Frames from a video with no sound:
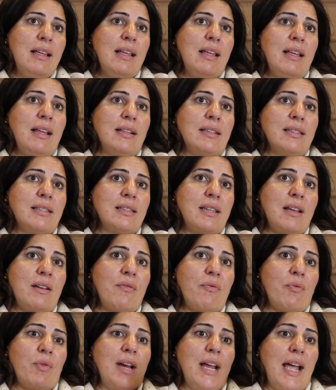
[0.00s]
instead
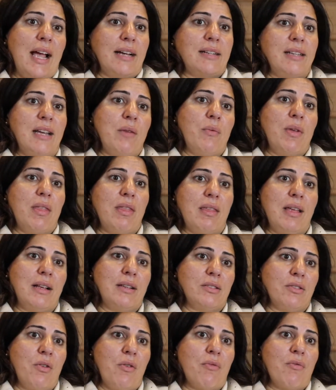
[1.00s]
of reacting when
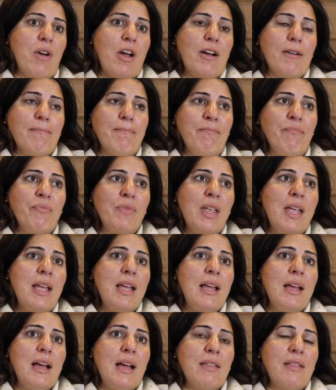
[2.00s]
things go wrong.
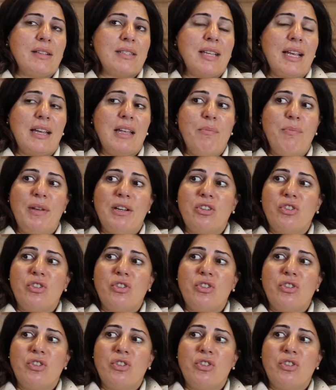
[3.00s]
The second big